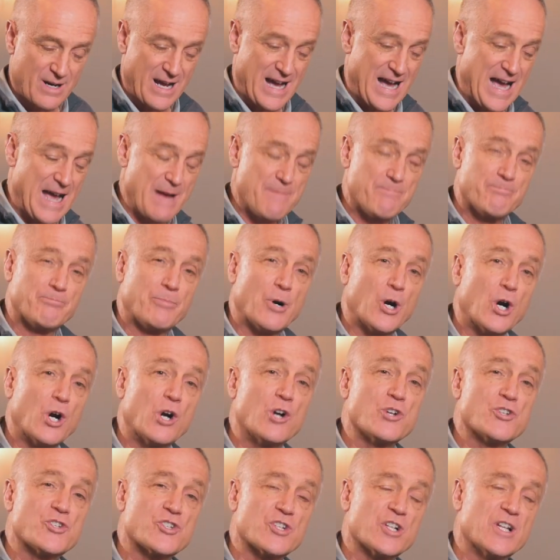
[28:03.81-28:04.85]
I
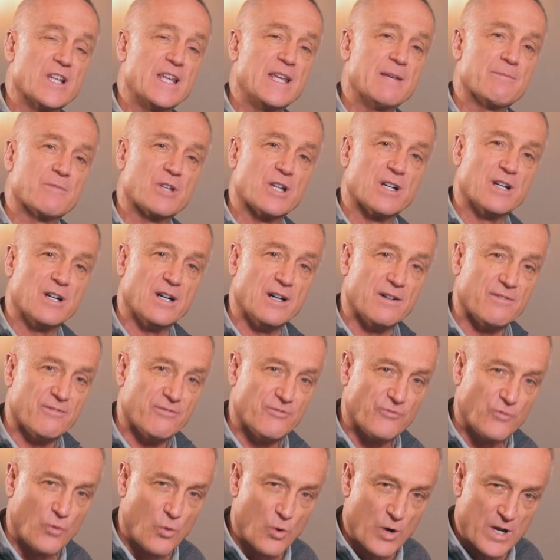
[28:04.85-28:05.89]
personally am going to
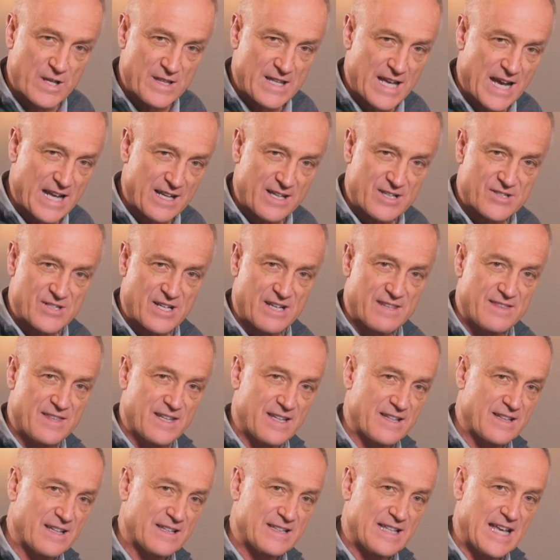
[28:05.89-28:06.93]
avoid that because I
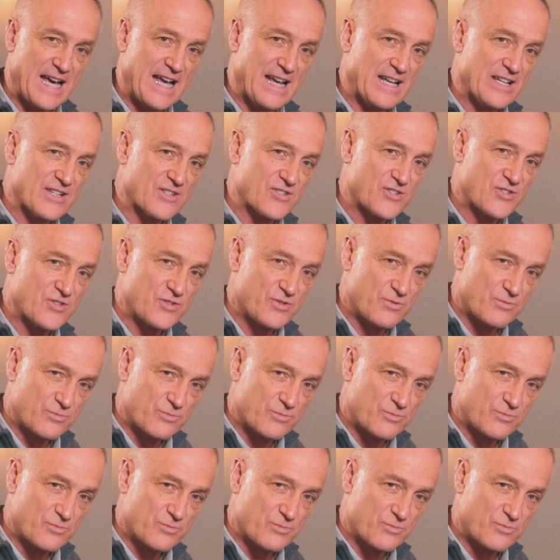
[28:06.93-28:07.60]
think that is